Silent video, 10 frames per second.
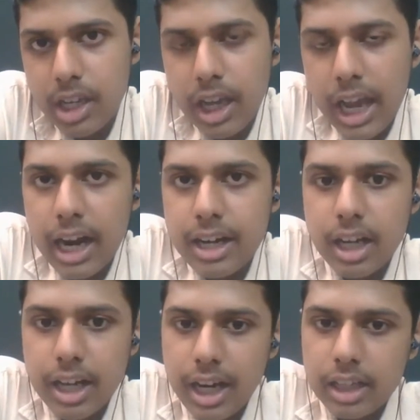and
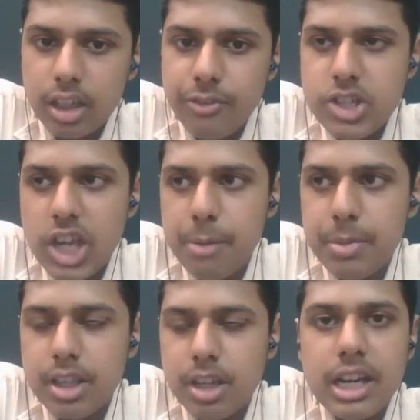another which can be
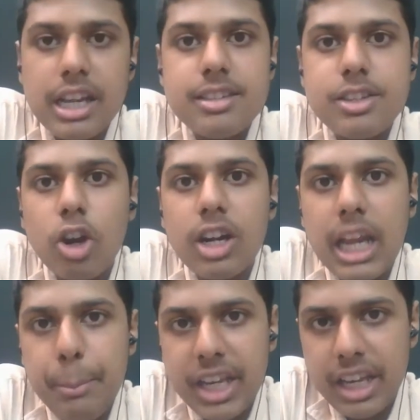there is your
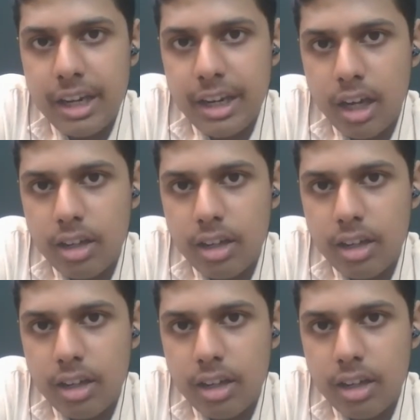laminaria.